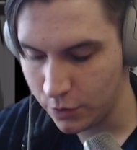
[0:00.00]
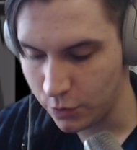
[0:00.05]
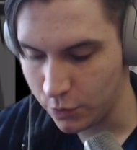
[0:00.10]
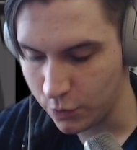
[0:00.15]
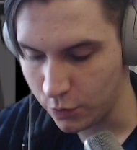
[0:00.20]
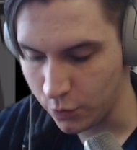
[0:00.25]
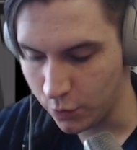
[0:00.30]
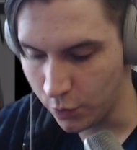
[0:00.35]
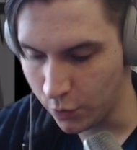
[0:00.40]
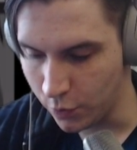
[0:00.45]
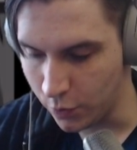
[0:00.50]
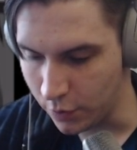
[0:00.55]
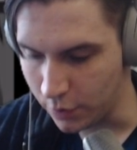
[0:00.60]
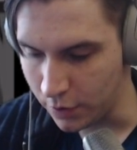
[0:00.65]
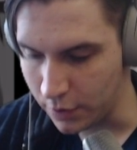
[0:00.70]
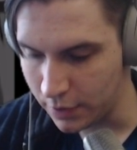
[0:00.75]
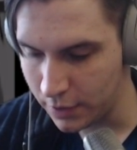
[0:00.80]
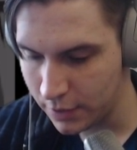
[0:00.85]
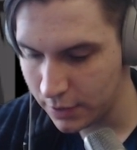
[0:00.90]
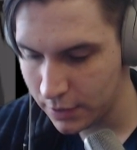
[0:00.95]

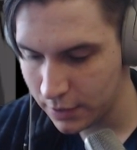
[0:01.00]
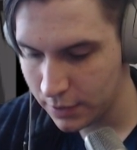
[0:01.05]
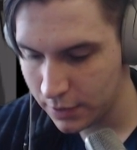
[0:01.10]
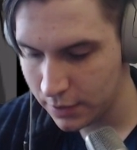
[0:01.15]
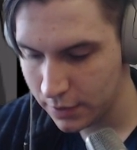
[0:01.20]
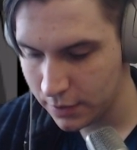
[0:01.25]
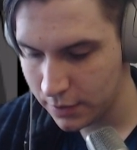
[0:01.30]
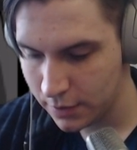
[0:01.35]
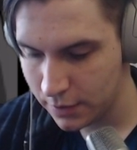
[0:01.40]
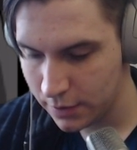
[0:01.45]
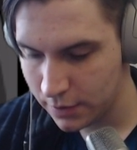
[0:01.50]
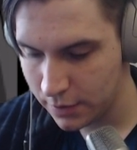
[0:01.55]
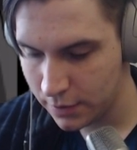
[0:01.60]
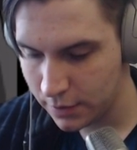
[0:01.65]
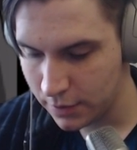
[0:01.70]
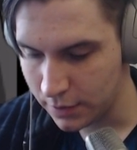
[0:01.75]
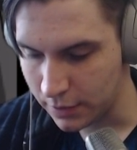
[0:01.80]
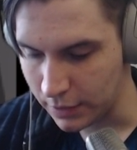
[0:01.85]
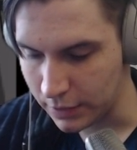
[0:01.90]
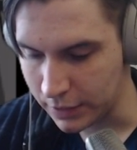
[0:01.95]
or
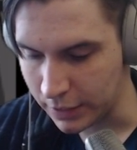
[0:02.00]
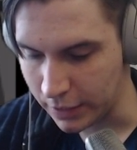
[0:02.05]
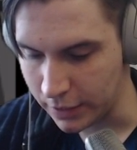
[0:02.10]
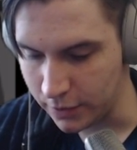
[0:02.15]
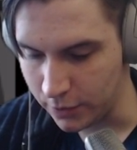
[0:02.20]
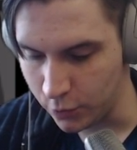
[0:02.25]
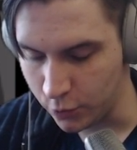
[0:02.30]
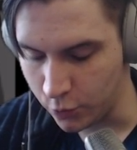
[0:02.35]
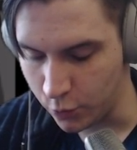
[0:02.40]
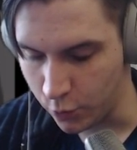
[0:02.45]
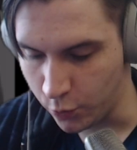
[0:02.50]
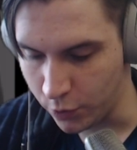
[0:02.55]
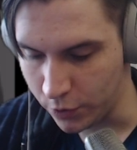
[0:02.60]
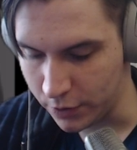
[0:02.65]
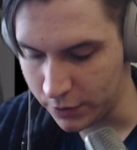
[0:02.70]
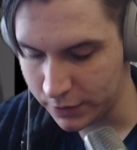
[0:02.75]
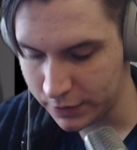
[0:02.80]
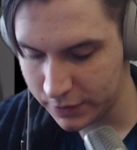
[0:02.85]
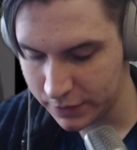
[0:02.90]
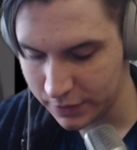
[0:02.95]
it kind of look
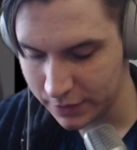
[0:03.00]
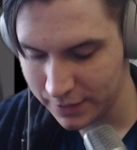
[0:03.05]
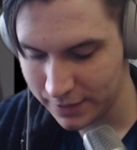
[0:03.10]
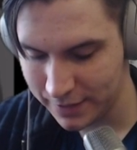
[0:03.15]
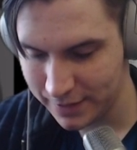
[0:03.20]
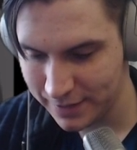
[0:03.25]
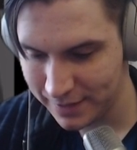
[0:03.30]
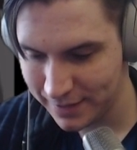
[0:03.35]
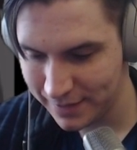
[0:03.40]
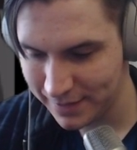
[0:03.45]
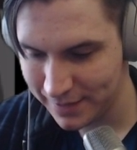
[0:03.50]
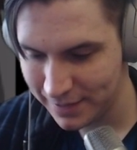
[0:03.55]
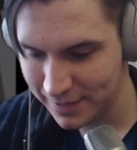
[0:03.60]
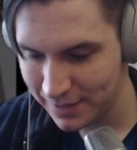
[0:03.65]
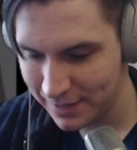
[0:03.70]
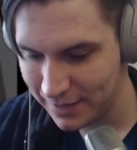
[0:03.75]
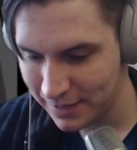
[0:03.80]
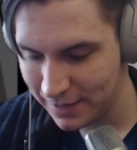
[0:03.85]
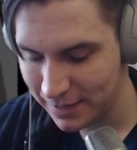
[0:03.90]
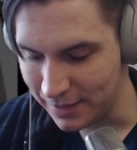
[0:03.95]
worse.
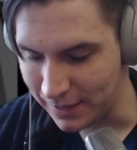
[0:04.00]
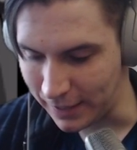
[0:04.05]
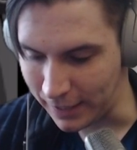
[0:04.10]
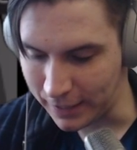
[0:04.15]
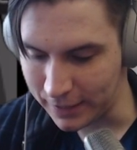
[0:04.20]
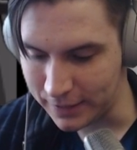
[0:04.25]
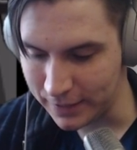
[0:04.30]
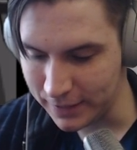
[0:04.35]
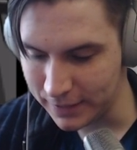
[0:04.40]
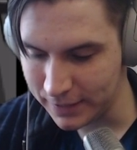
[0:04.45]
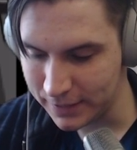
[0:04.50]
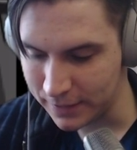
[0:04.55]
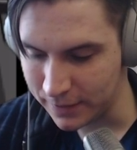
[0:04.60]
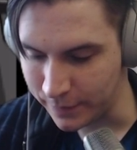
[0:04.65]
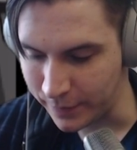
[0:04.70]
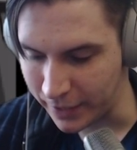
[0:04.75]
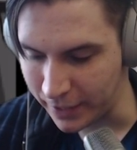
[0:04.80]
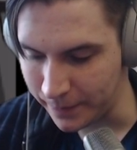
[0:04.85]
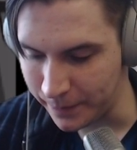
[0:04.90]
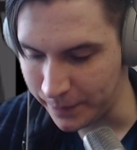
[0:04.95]
At least in
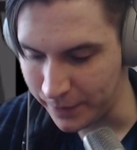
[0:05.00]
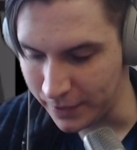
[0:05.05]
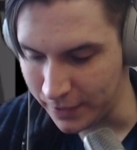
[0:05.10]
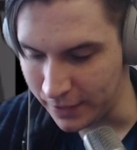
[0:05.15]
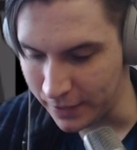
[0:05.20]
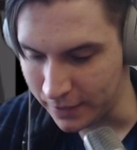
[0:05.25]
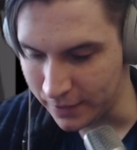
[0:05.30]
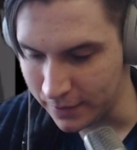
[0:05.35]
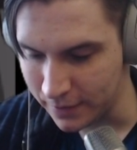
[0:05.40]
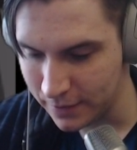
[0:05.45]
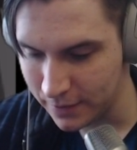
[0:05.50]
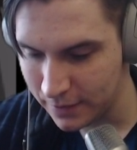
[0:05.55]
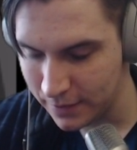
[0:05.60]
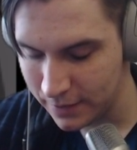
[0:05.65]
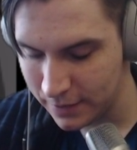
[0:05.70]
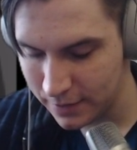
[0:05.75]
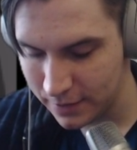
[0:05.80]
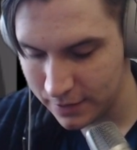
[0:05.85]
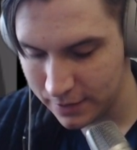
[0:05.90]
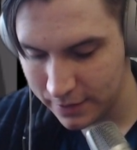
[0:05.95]
my opinion,
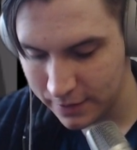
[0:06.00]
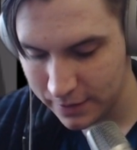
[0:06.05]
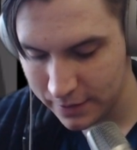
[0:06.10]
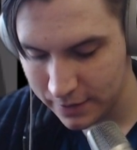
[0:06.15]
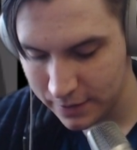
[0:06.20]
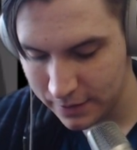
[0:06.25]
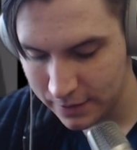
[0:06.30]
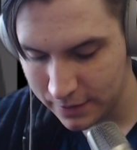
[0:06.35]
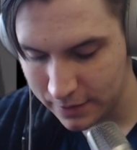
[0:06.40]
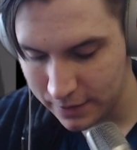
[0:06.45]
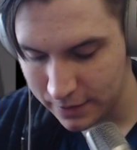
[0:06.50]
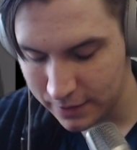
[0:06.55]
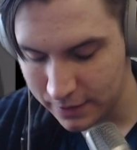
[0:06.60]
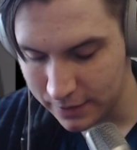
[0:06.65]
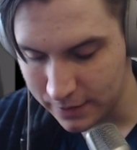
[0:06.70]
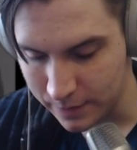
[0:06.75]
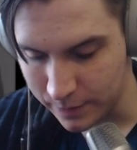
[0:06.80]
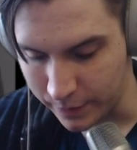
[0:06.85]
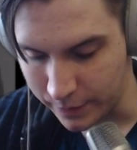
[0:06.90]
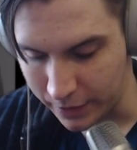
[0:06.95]

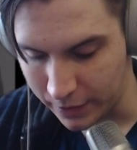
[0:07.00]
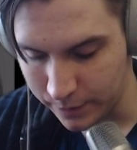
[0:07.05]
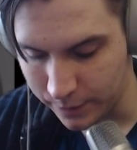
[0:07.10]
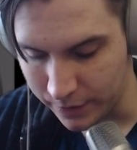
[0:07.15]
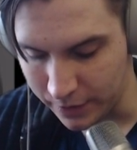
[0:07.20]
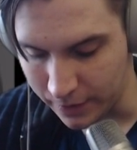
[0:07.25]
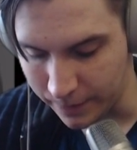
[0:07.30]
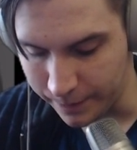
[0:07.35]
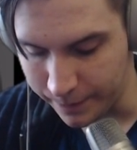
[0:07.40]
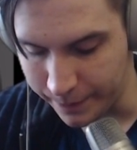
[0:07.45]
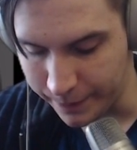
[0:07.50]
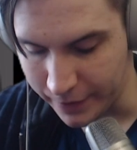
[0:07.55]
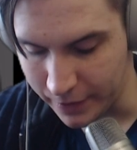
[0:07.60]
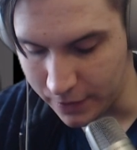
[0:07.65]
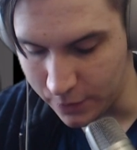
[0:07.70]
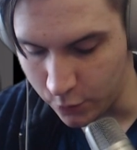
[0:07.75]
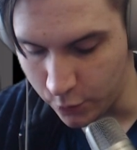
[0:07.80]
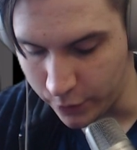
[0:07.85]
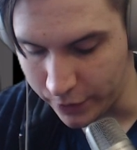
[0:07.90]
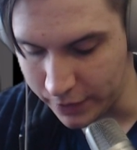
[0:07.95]
might be a better
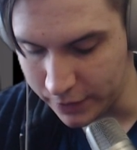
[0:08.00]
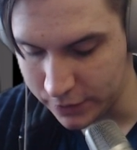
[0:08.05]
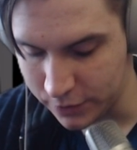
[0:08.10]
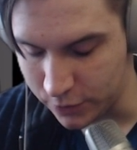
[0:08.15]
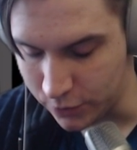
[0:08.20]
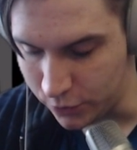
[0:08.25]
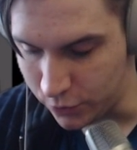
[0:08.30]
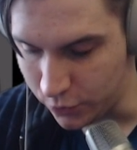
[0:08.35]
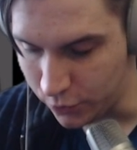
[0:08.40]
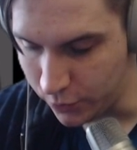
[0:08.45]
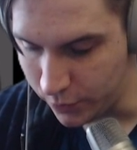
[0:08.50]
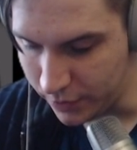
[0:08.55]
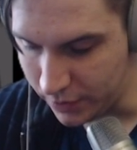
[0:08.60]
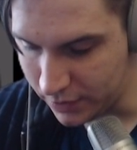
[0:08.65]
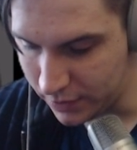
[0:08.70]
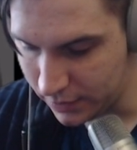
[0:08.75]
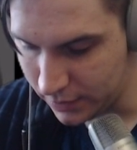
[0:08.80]
ways to do it.